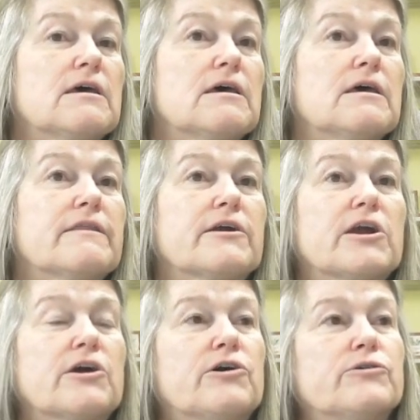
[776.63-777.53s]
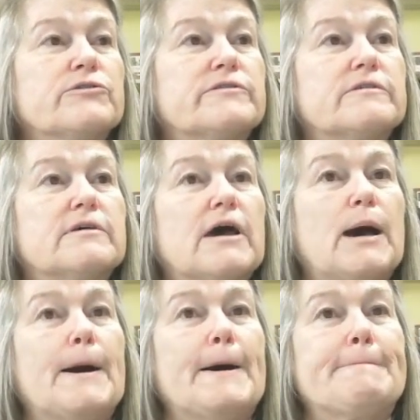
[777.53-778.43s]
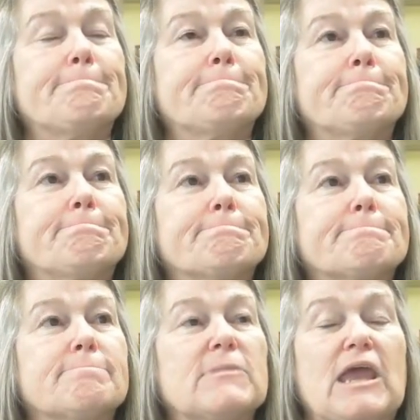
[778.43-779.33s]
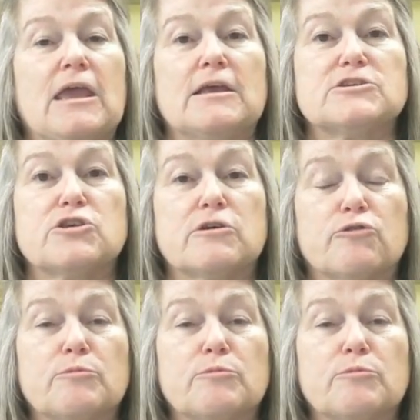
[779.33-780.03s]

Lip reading: There it goes. So the group